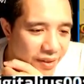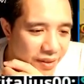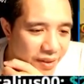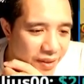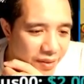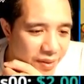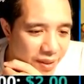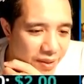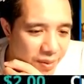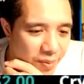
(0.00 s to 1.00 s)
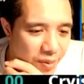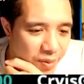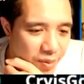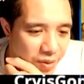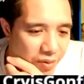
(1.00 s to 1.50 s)
Guild Tessin
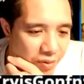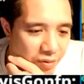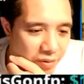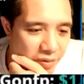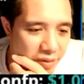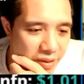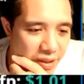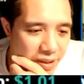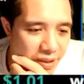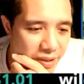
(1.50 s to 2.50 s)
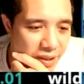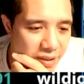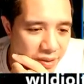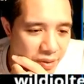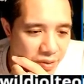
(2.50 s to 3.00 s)
went through.
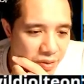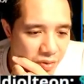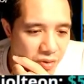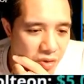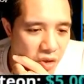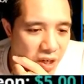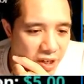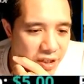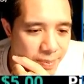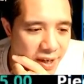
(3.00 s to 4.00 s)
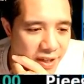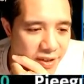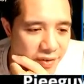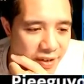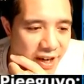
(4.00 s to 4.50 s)
Tessin goes through Triana's
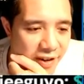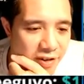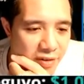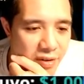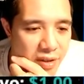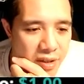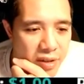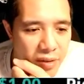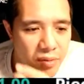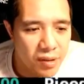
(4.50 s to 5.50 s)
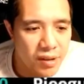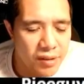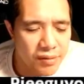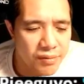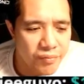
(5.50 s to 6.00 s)
passive. Garrett.
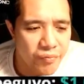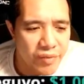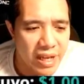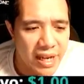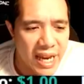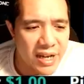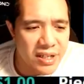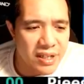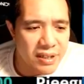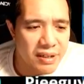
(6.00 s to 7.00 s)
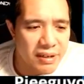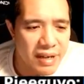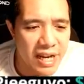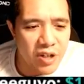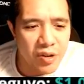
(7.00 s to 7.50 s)
Well, how
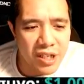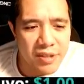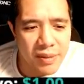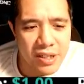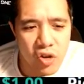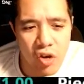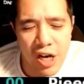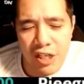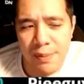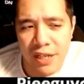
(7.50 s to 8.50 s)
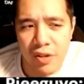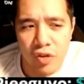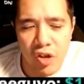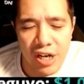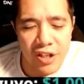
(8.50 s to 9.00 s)
do you test him against Triana's passive?
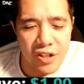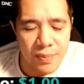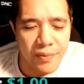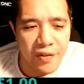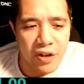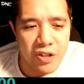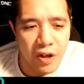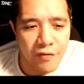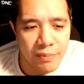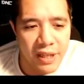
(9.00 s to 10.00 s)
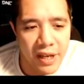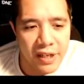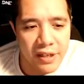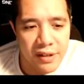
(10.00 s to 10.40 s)
Triana doesn't prevent herself from dying.